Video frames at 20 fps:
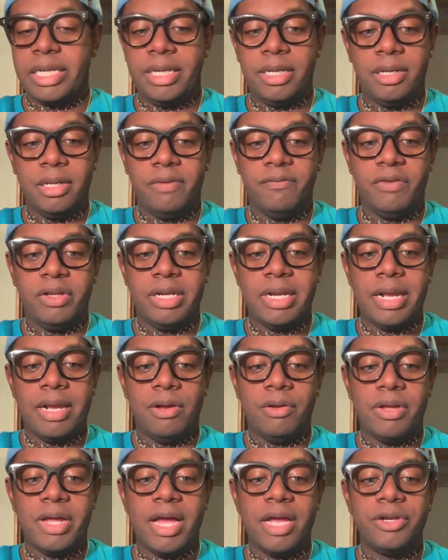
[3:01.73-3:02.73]
of it
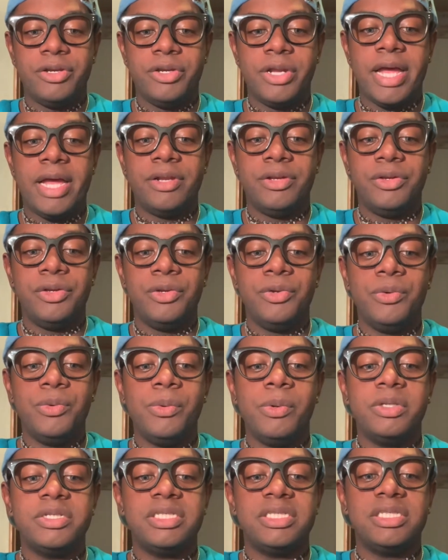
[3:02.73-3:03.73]
now. I
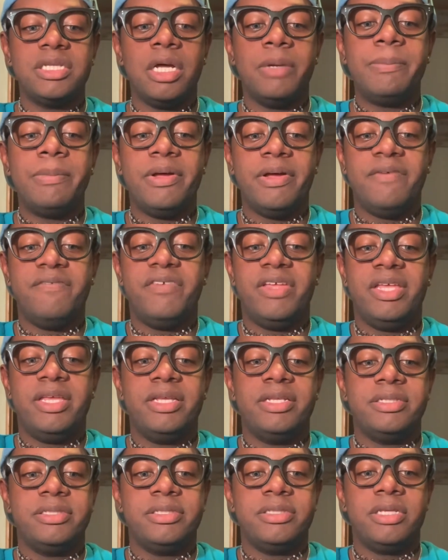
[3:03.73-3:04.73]
knew some of
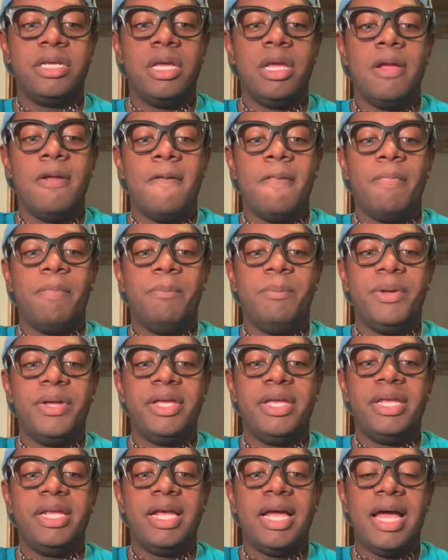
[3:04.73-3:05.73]
it,
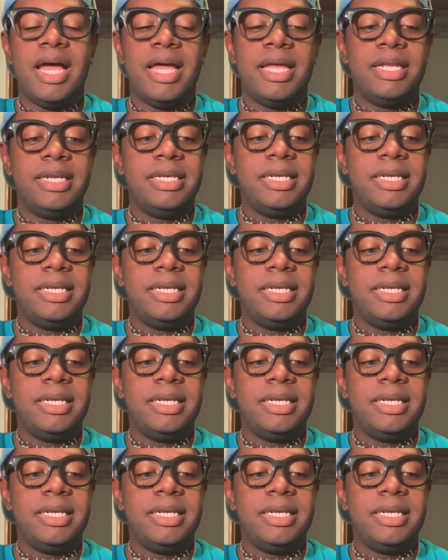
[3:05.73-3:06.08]
but I